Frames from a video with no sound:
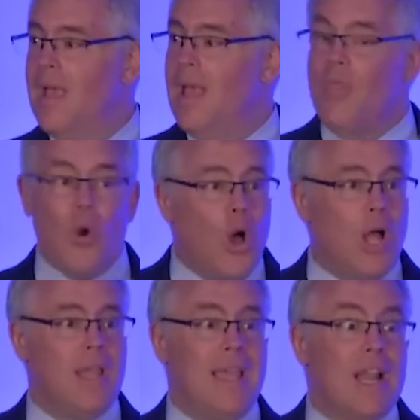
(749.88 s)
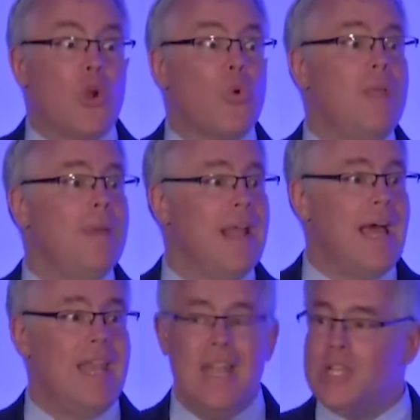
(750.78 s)
and they're all in agreement
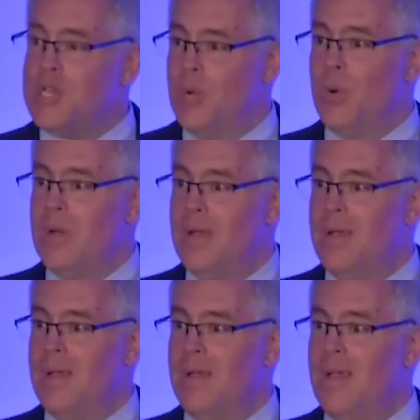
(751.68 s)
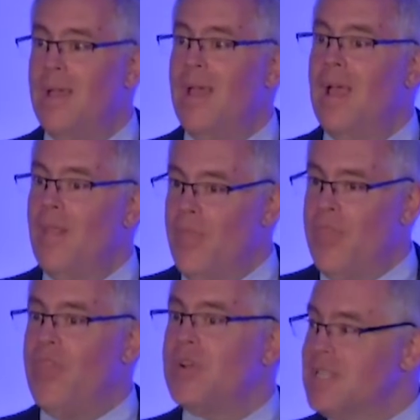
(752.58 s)
on an issue,
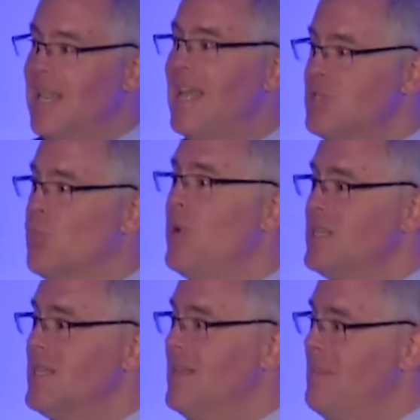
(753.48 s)
there's less risk to